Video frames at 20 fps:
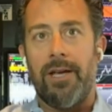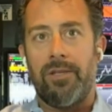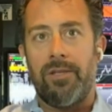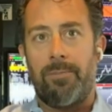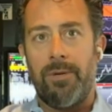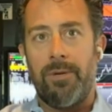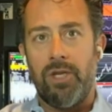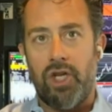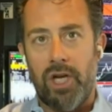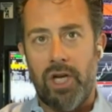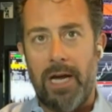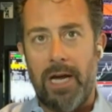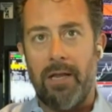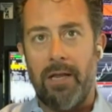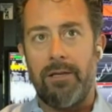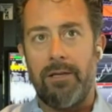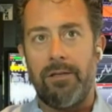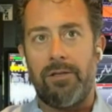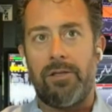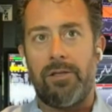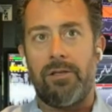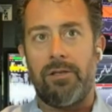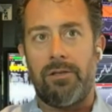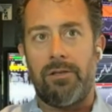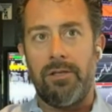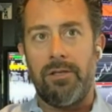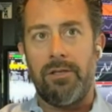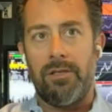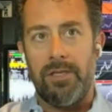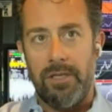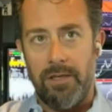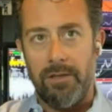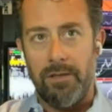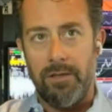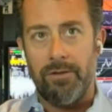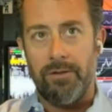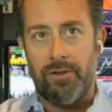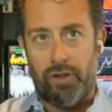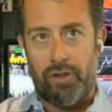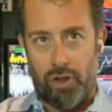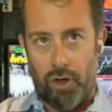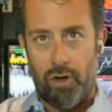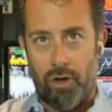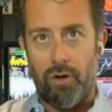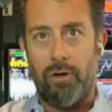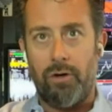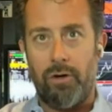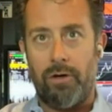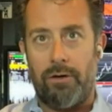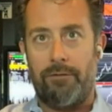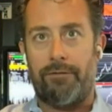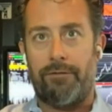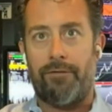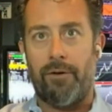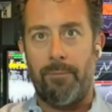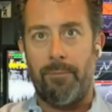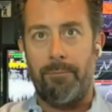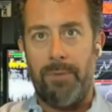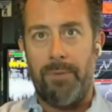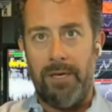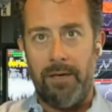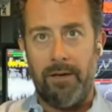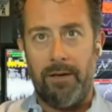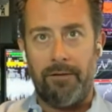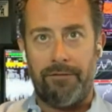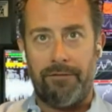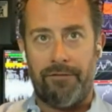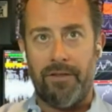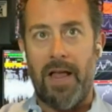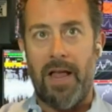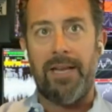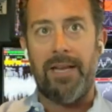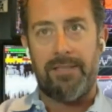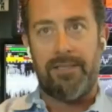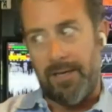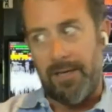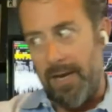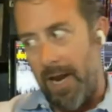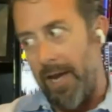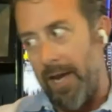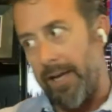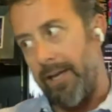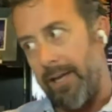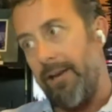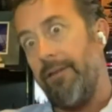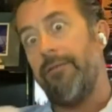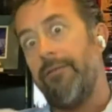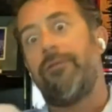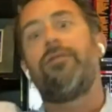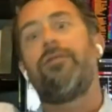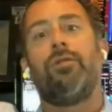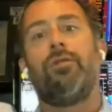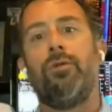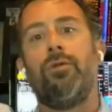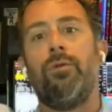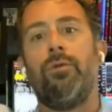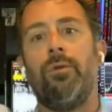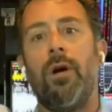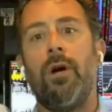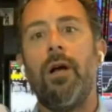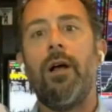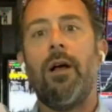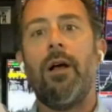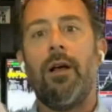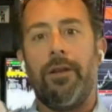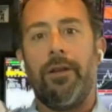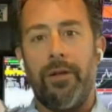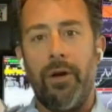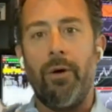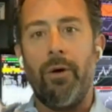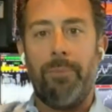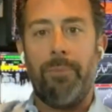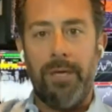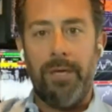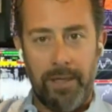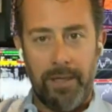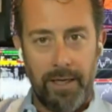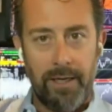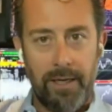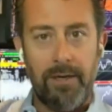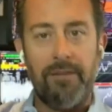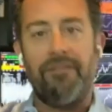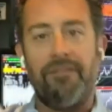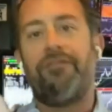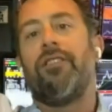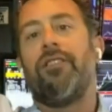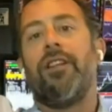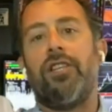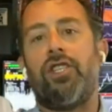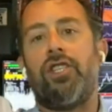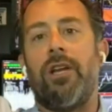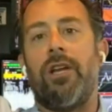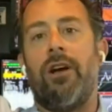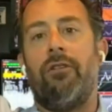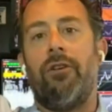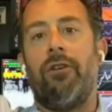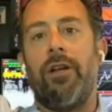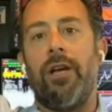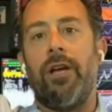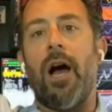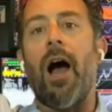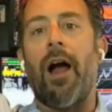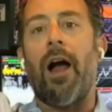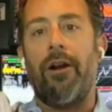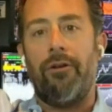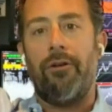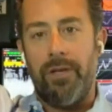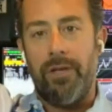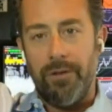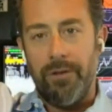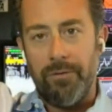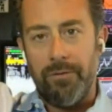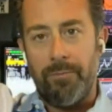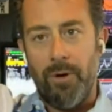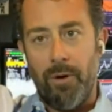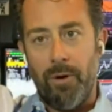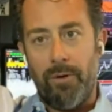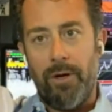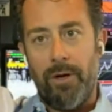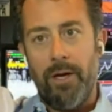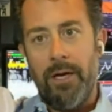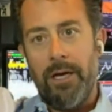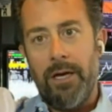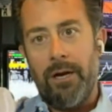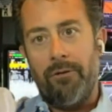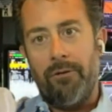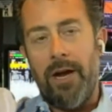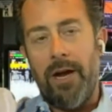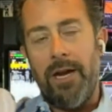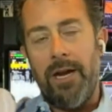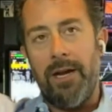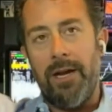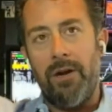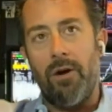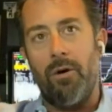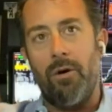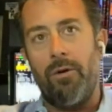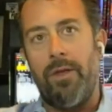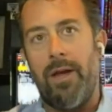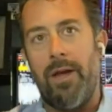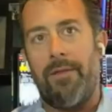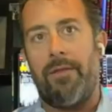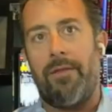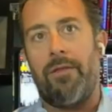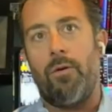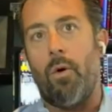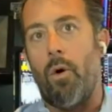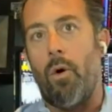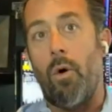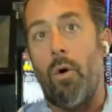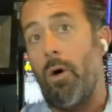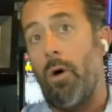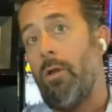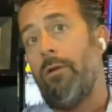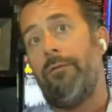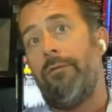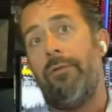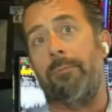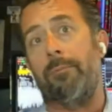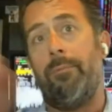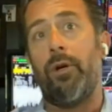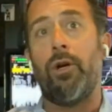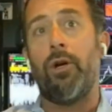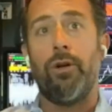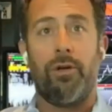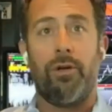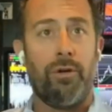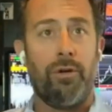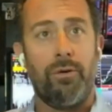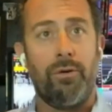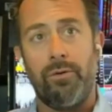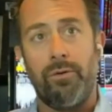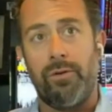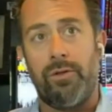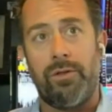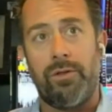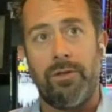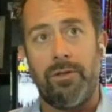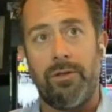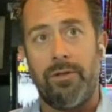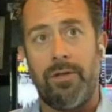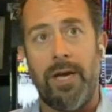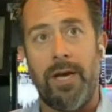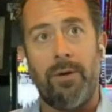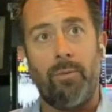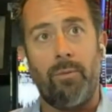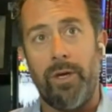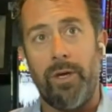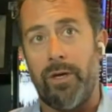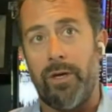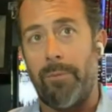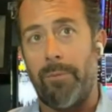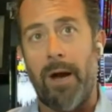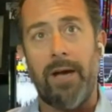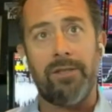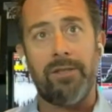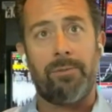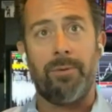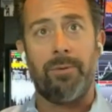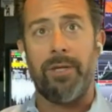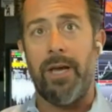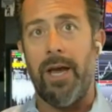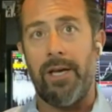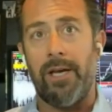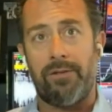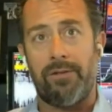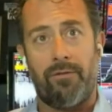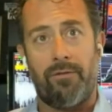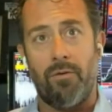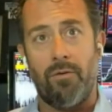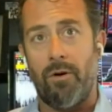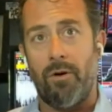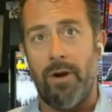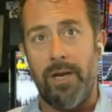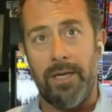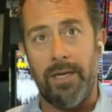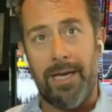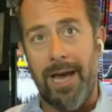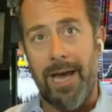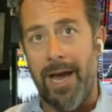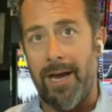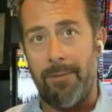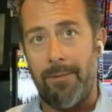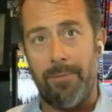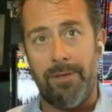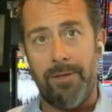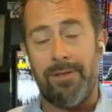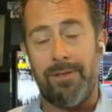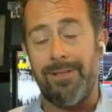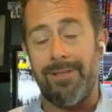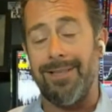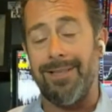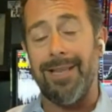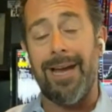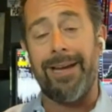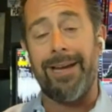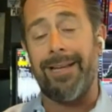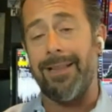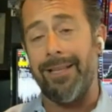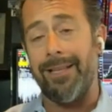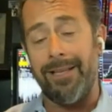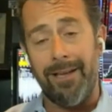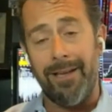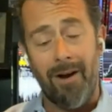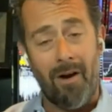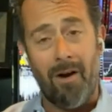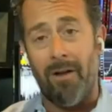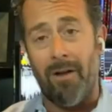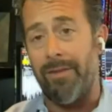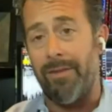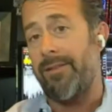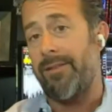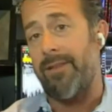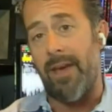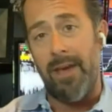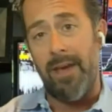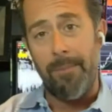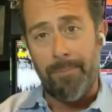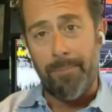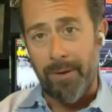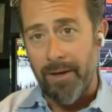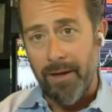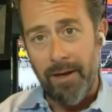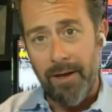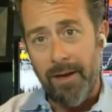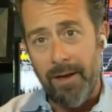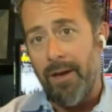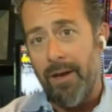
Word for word: has been challenged since yields turned from being flat to negative to you know, being in inflationary higher yield mode, right? I know that all of the good news that we could possibly ask for in cannabis is likely on the tape,